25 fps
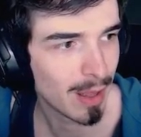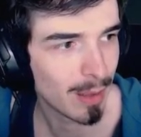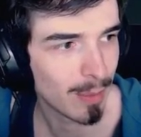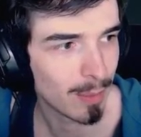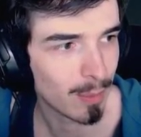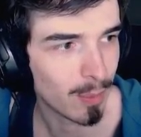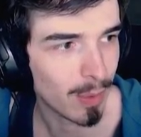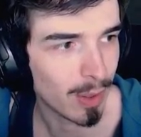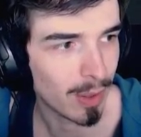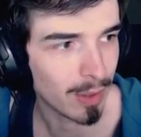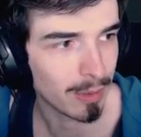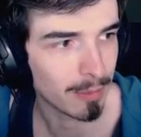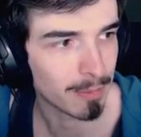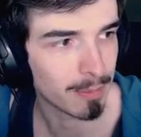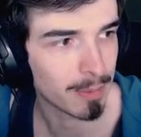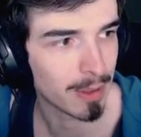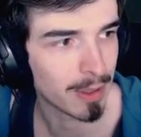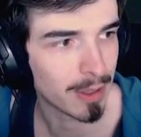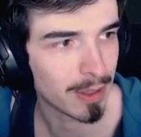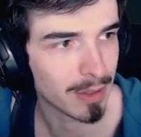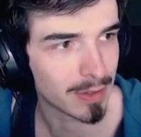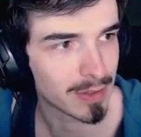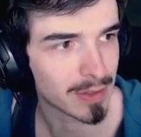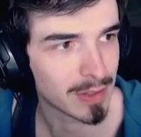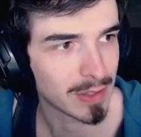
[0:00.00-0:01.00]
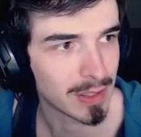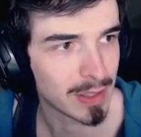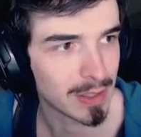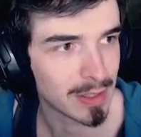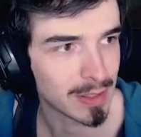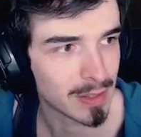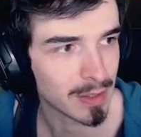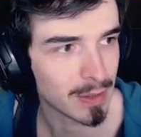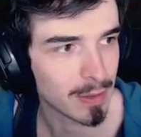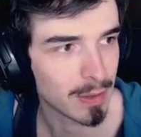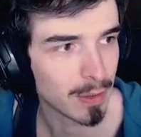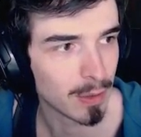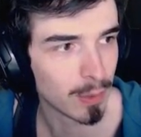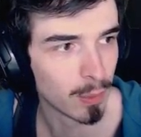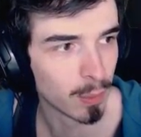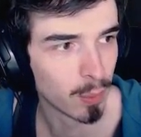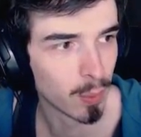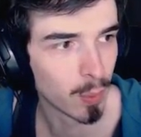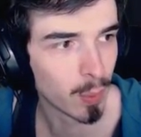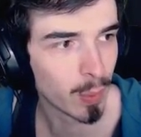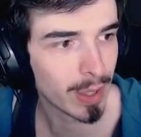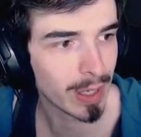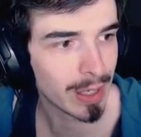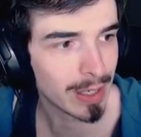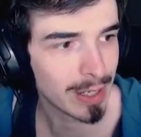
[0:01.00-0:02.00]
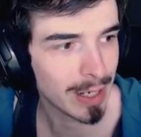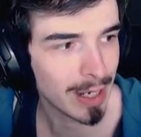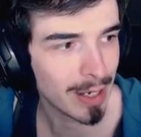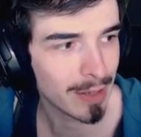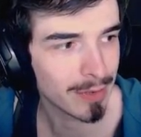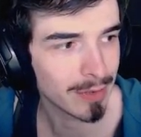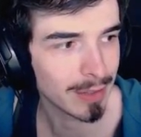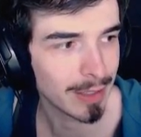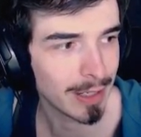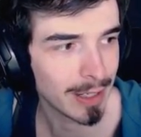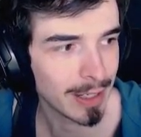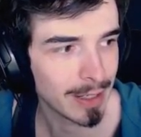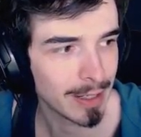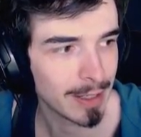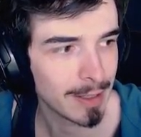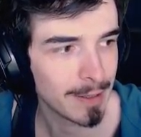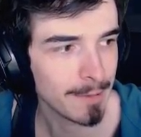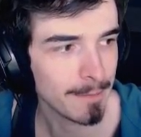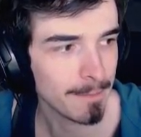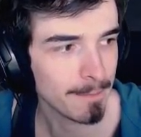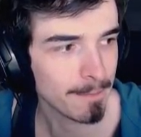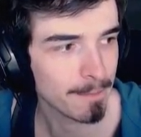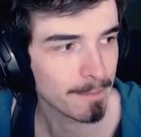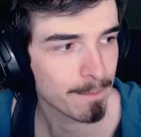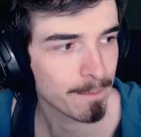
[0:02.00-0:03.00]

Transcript: while PerkZ is walking down the lane here.